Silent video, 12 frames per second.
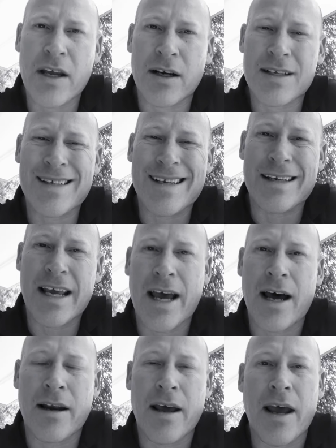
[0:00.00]
and I sit
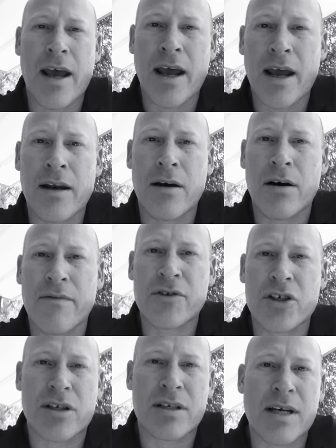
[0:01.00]
down and I've
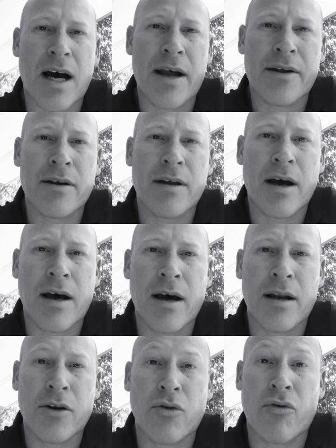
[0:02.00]
just started
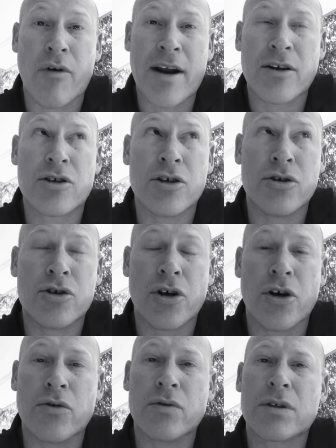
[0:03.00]
a little gratitude
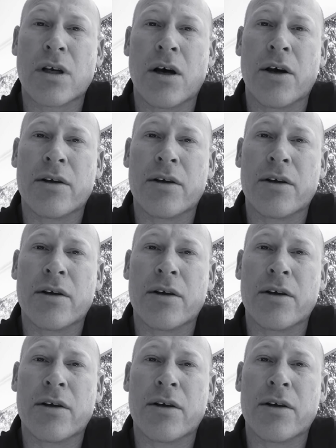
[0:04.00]
journal. So